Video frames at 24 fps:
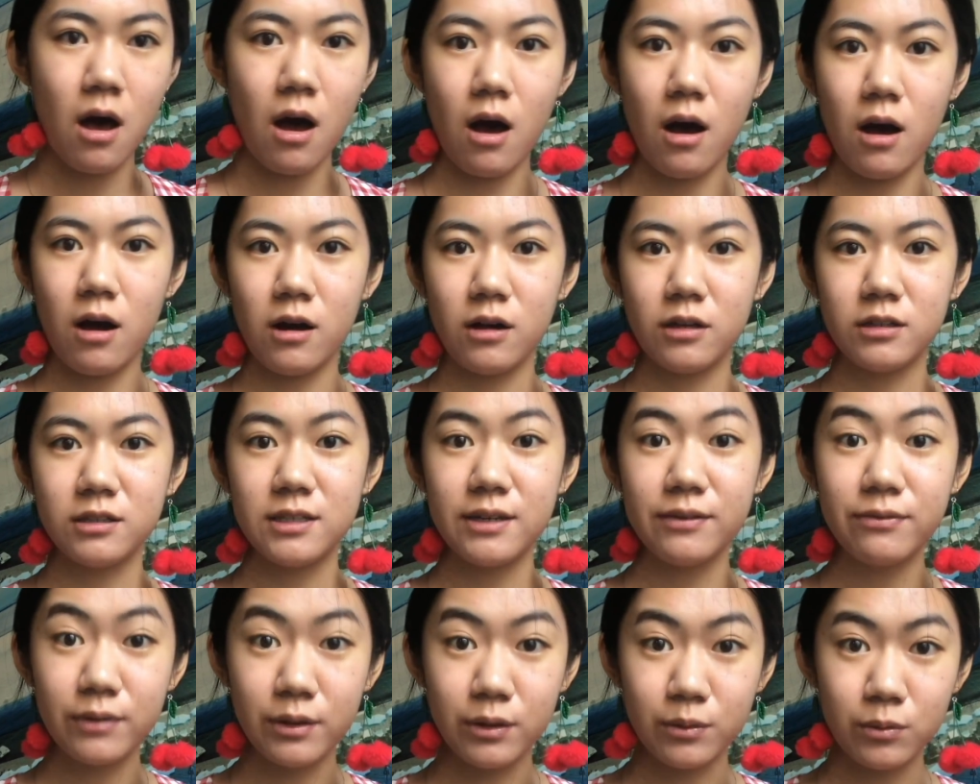on
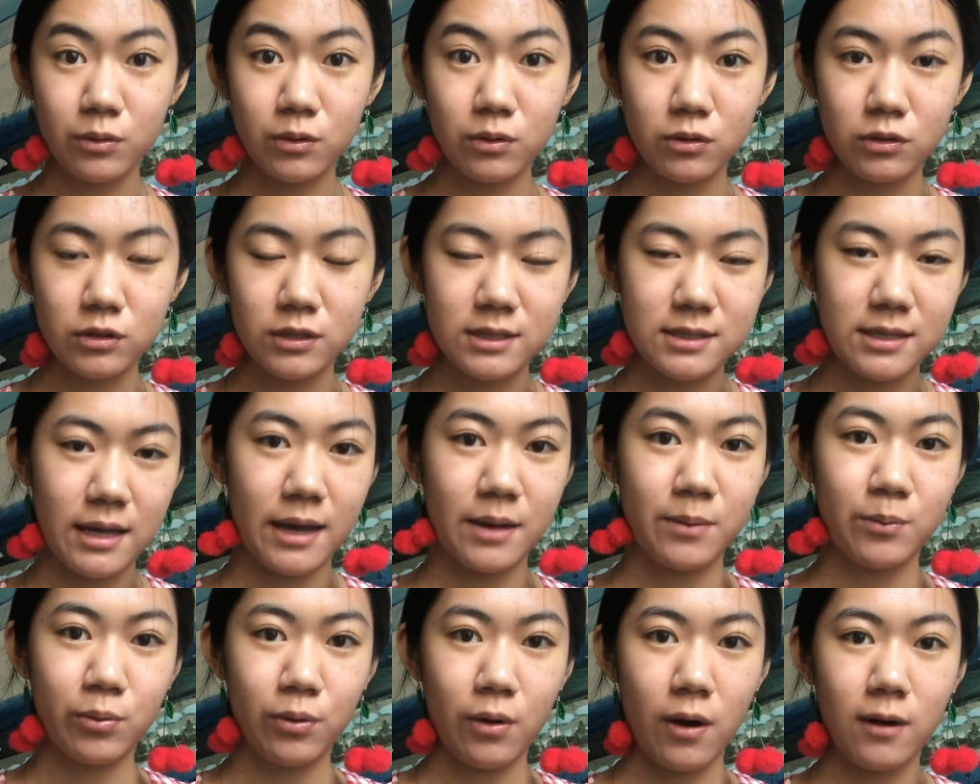different
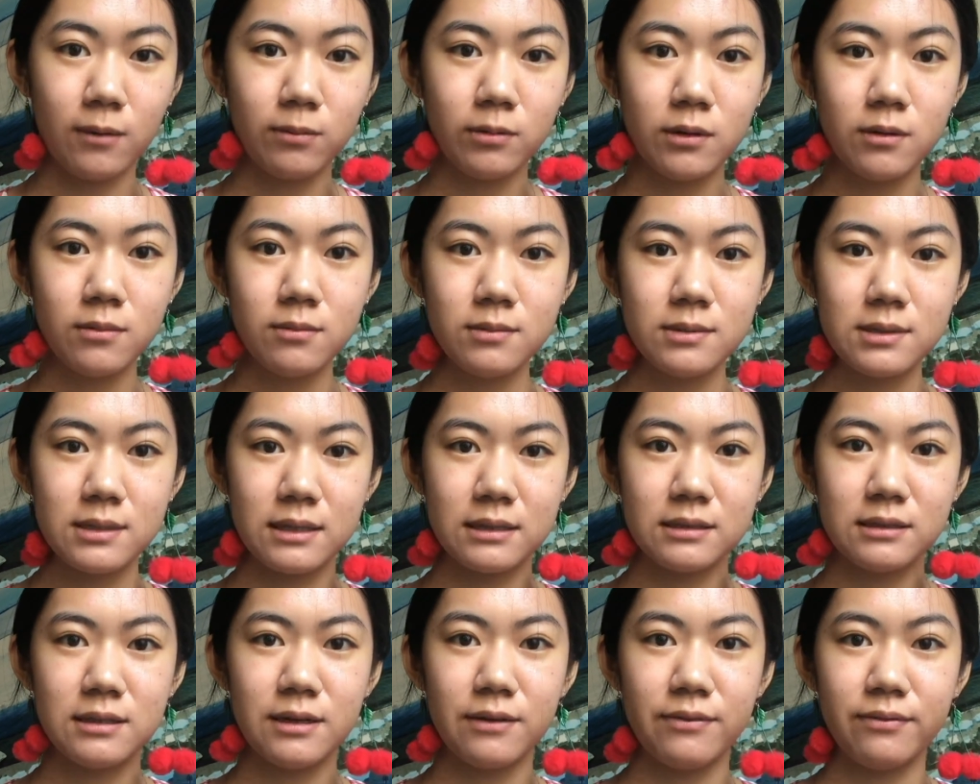design problems
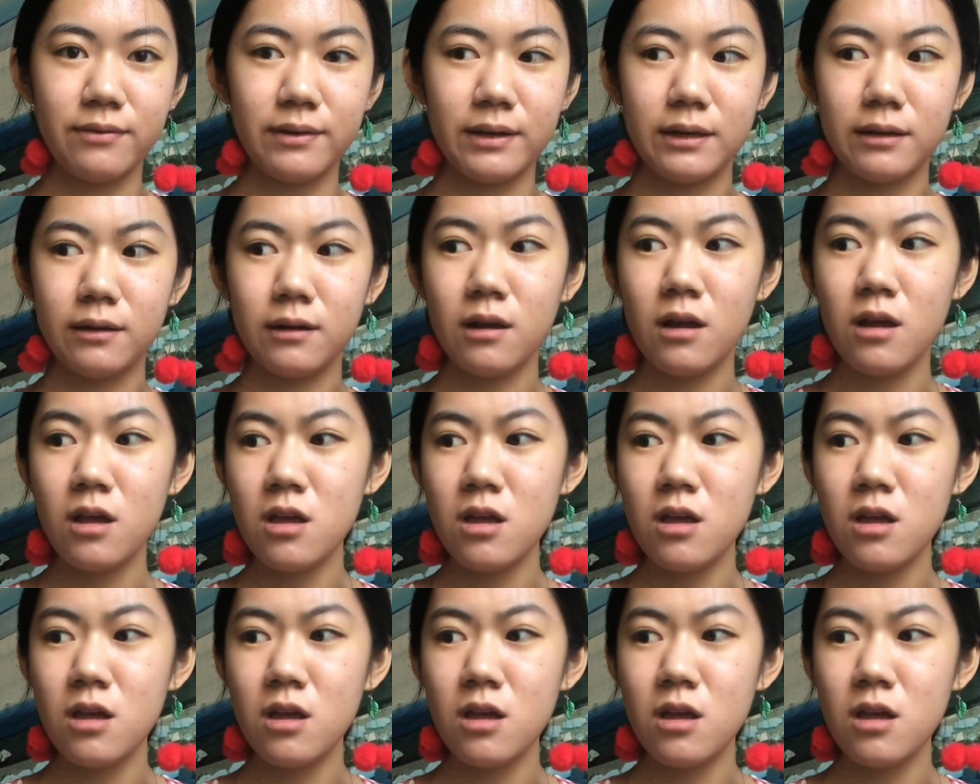and different